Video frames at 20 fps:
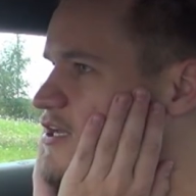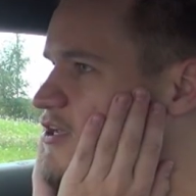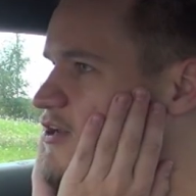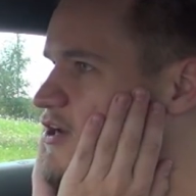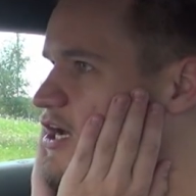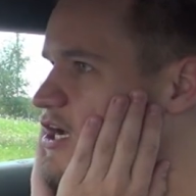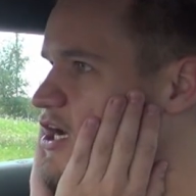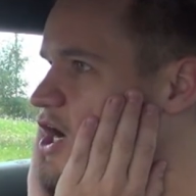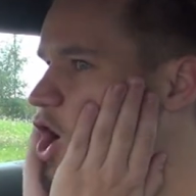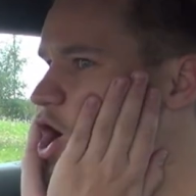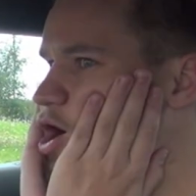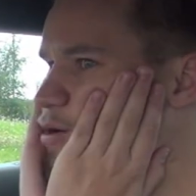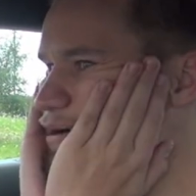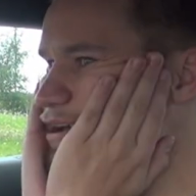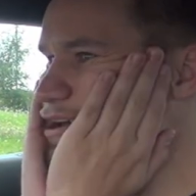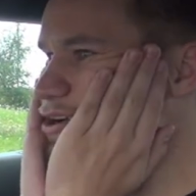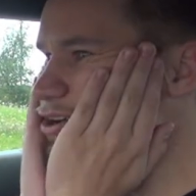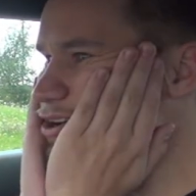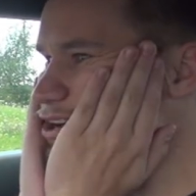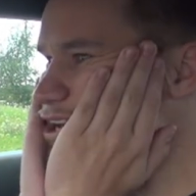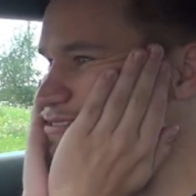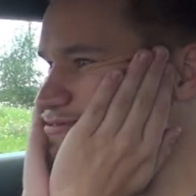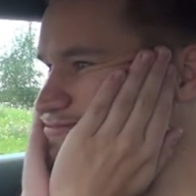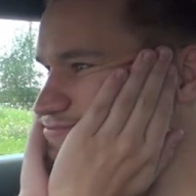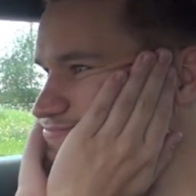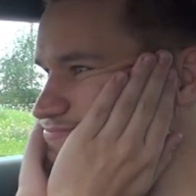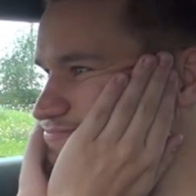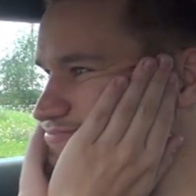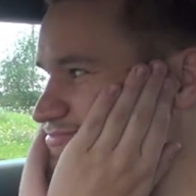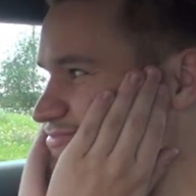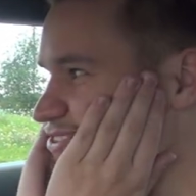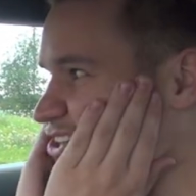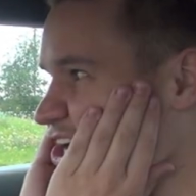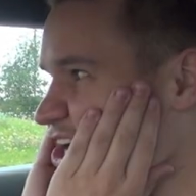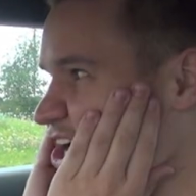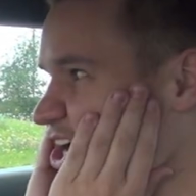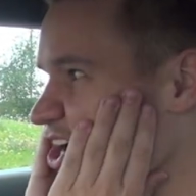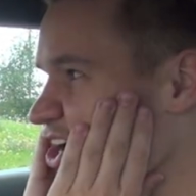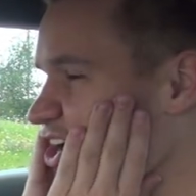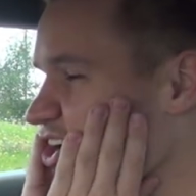you're like, oh my God, like, the
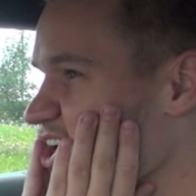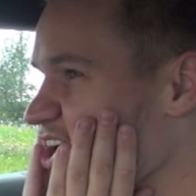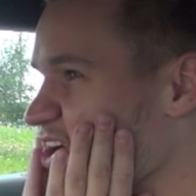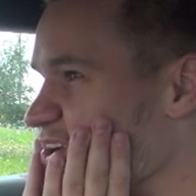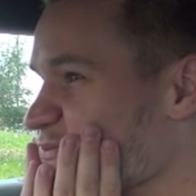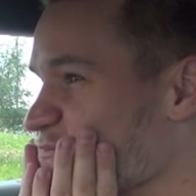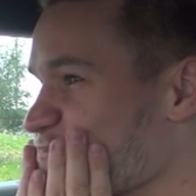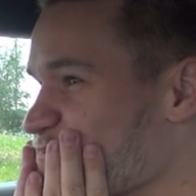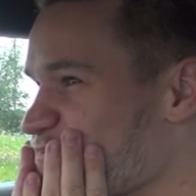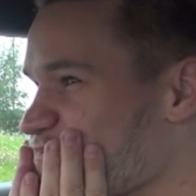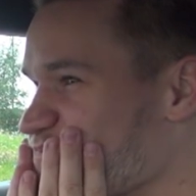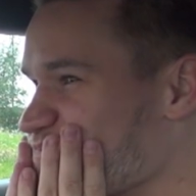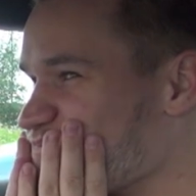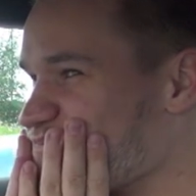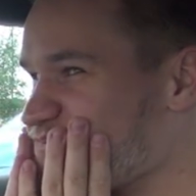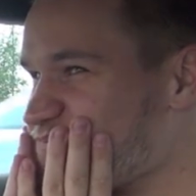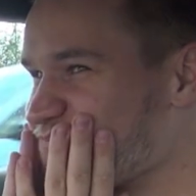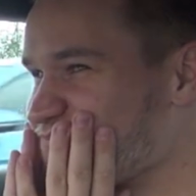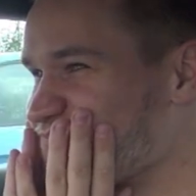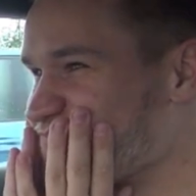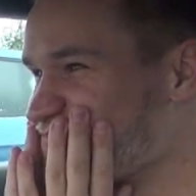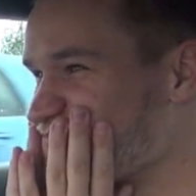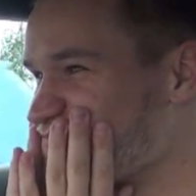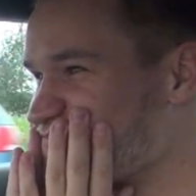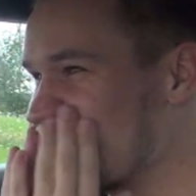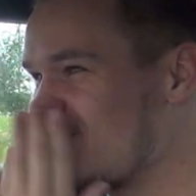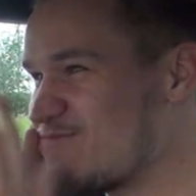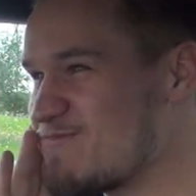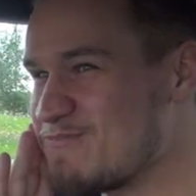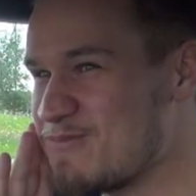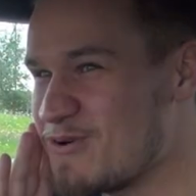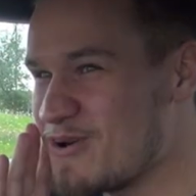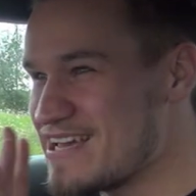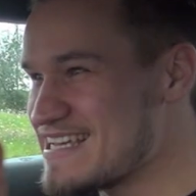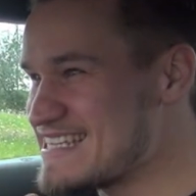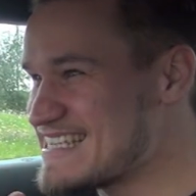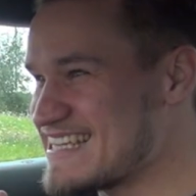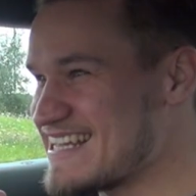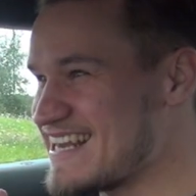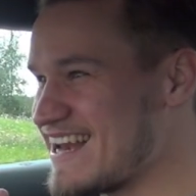Gallardo, what
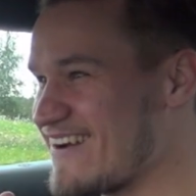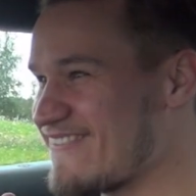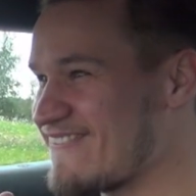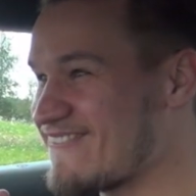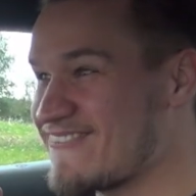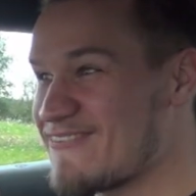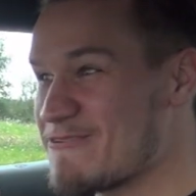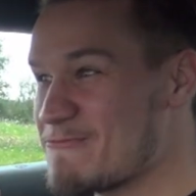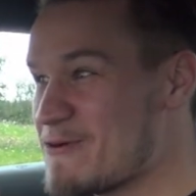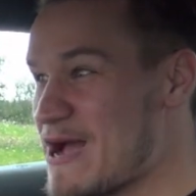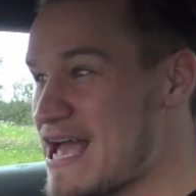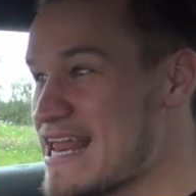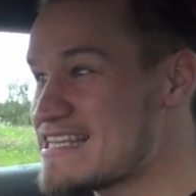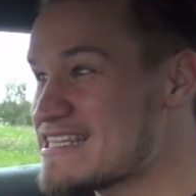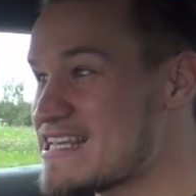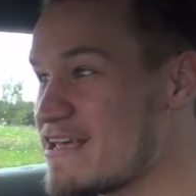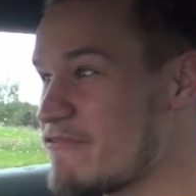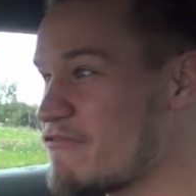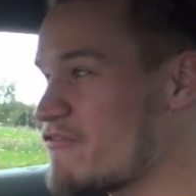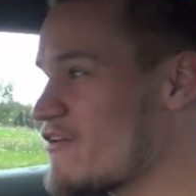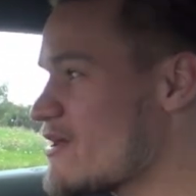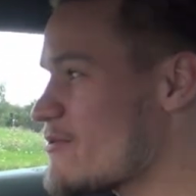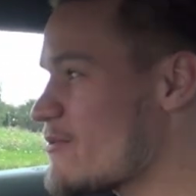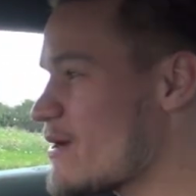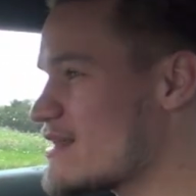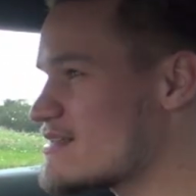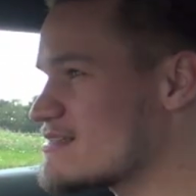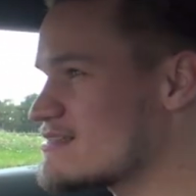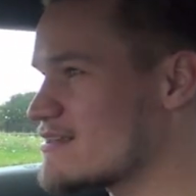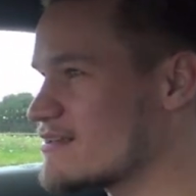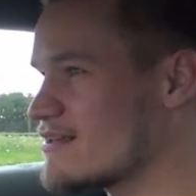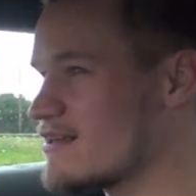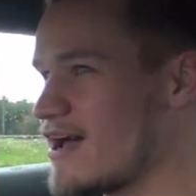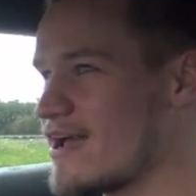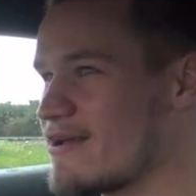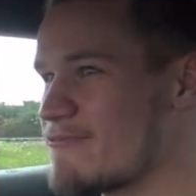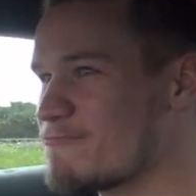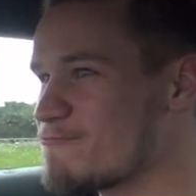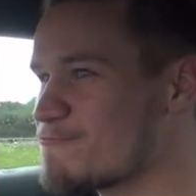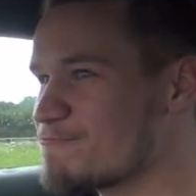is it, like, where does it fit? Where does it,
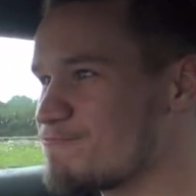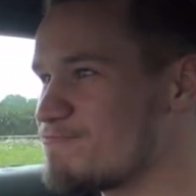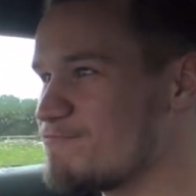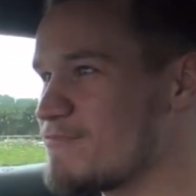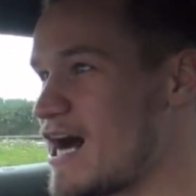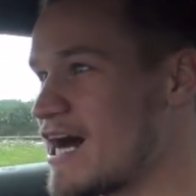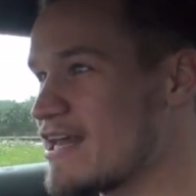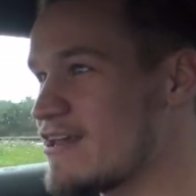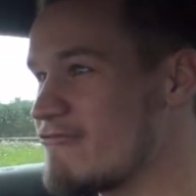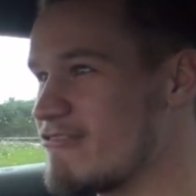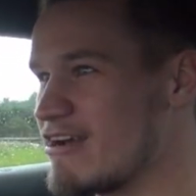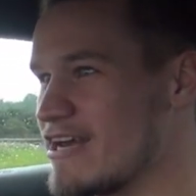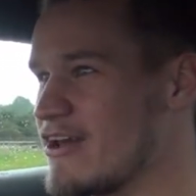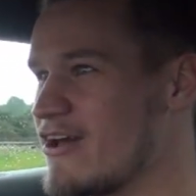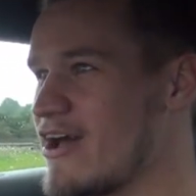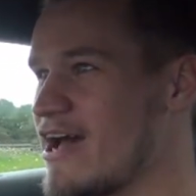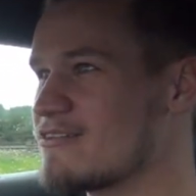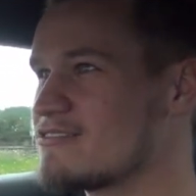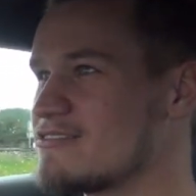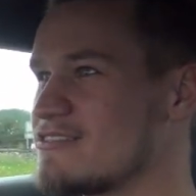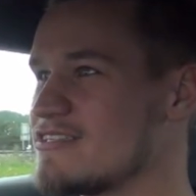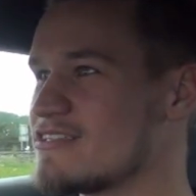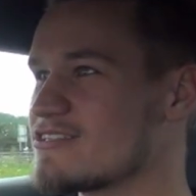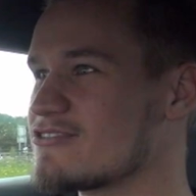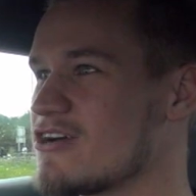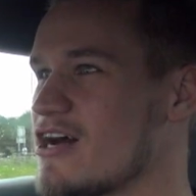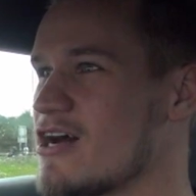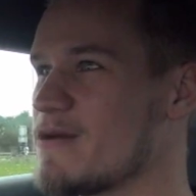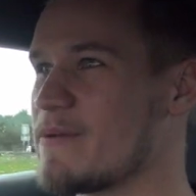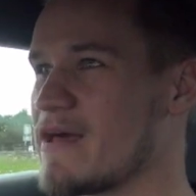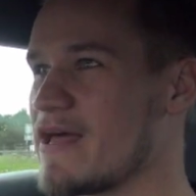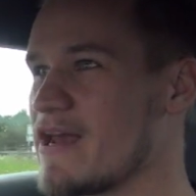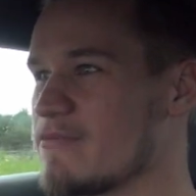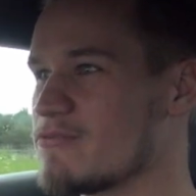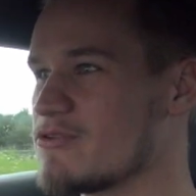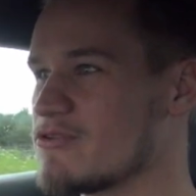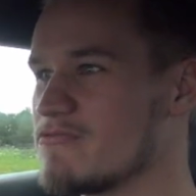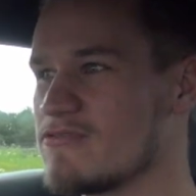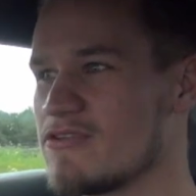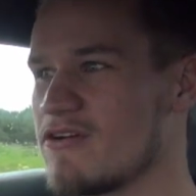like, I don't really know how to describe it, and
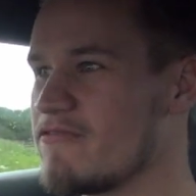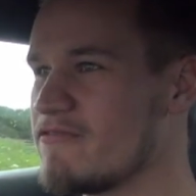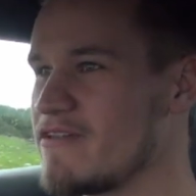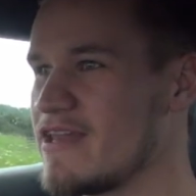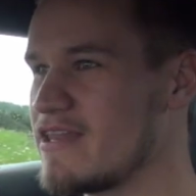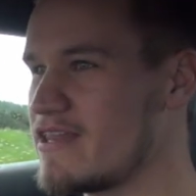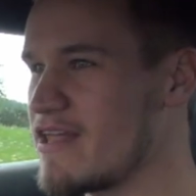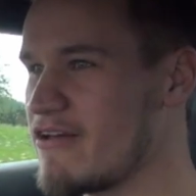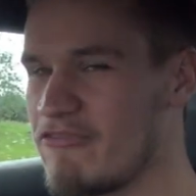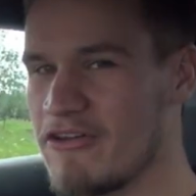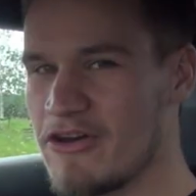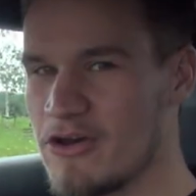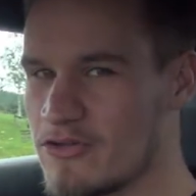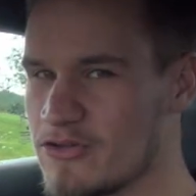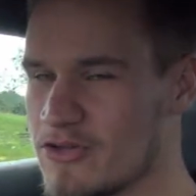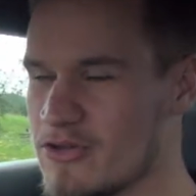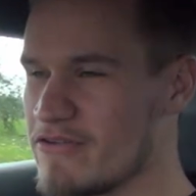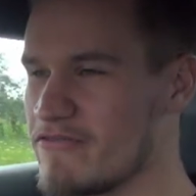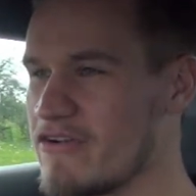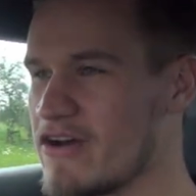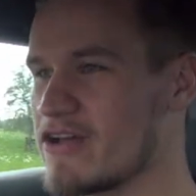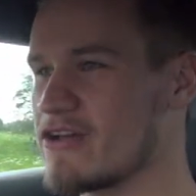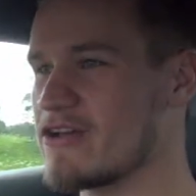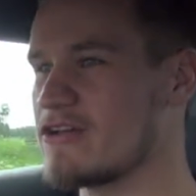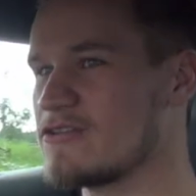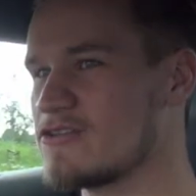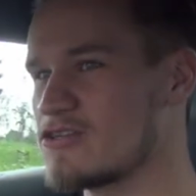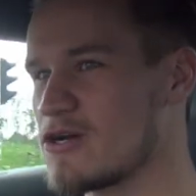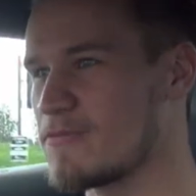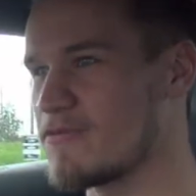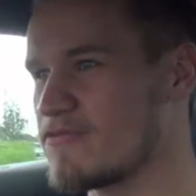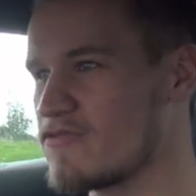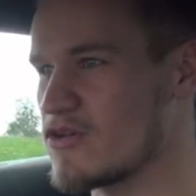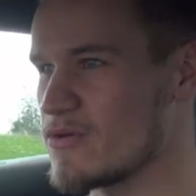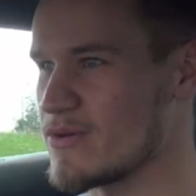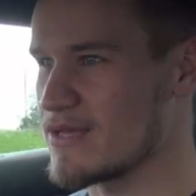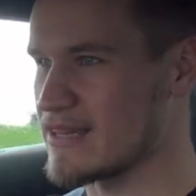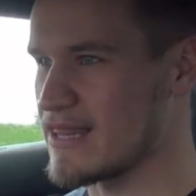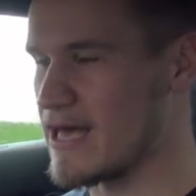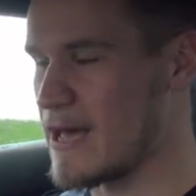I'm definitely not doing a very good job of
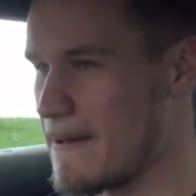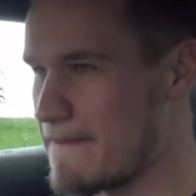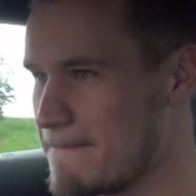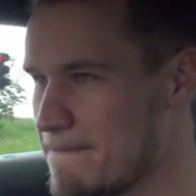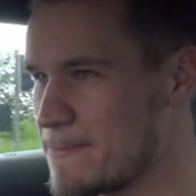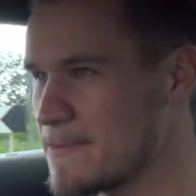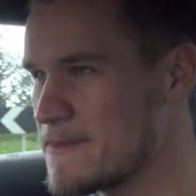doing that.